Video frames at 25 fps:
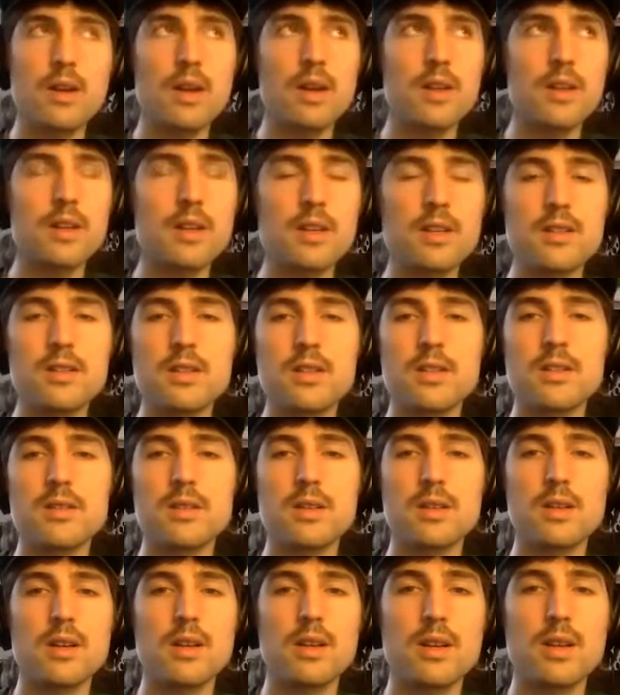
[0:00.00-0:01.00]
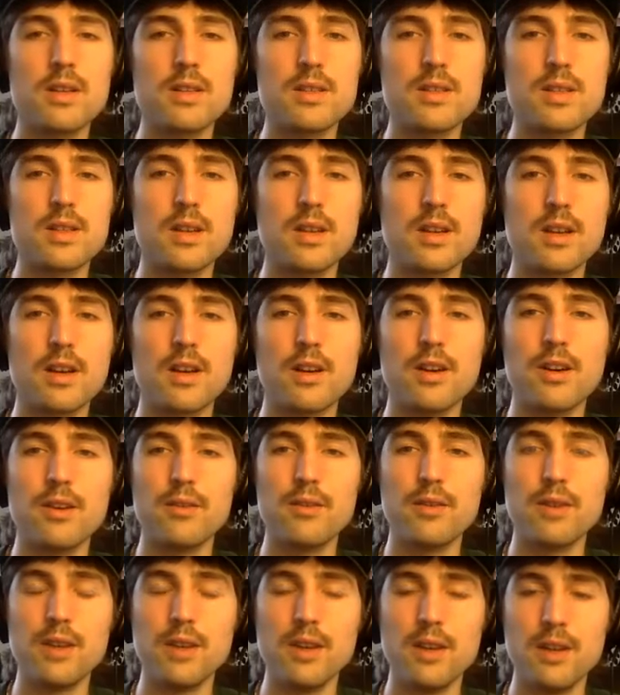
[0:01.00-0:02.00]
I think it's the kind
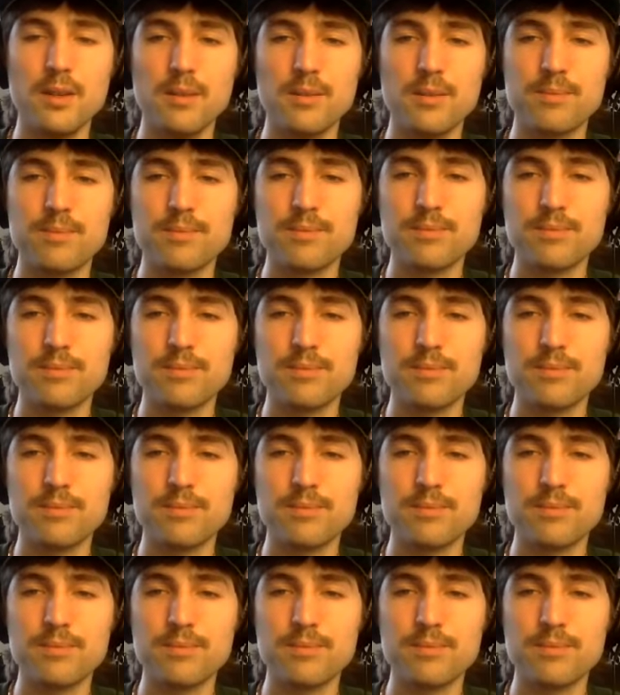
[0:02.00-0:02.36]
of